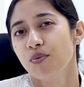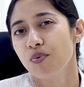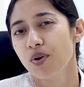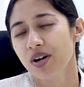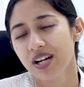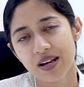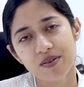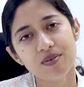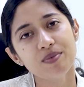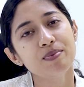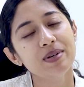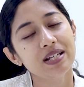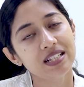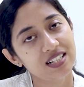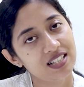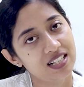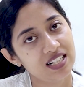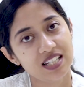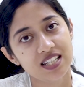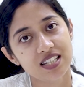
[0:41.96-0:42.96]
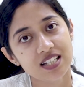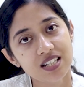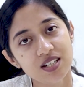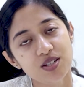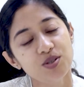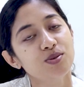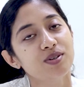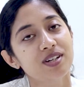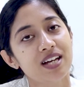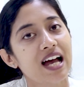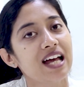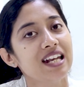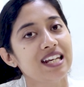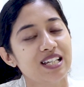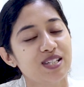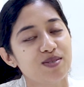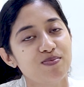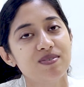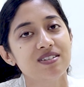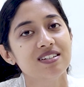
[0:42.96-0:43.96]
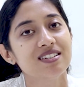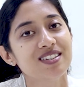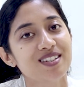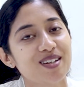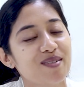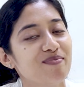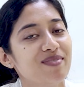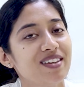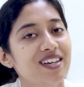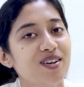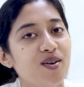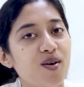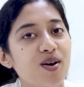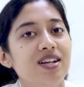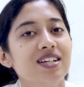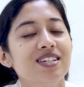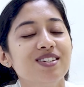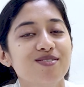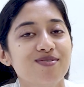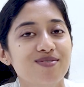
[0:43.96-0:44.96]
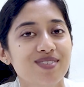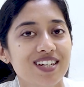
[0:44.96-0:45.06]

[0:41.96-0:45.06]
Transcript: Whatever be the reason, you can experience something called as